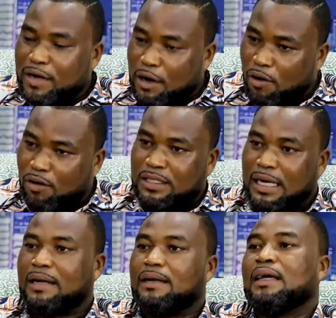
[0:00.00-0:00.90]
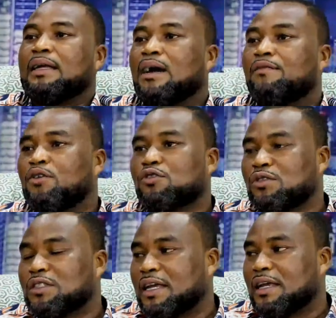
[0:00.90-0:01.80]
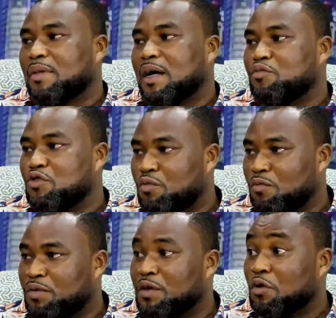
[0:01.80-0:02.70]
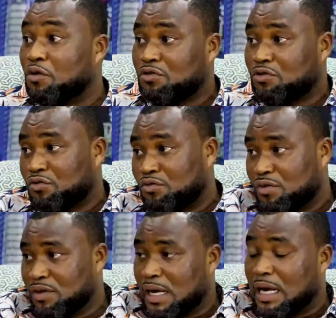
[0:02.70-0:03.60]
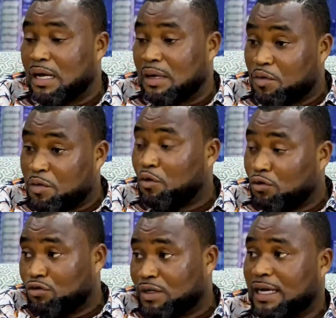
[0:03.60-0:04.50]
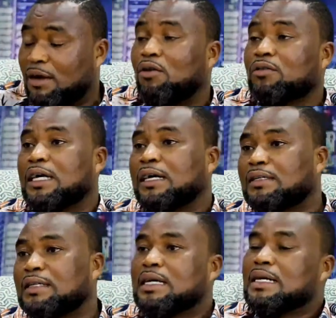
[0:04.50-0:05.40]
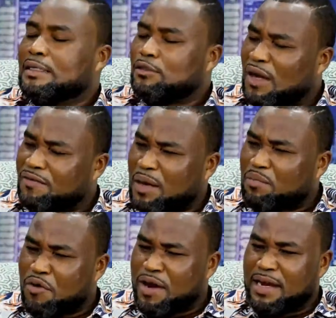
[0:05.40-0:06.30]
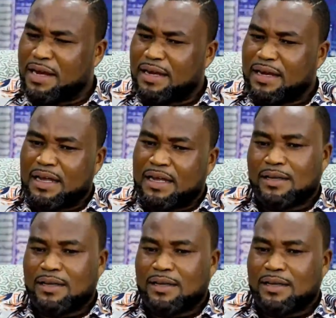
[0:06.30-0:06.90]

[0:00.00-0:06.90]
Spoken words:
on the altar. And I've also taken my people to the altar. So after praying,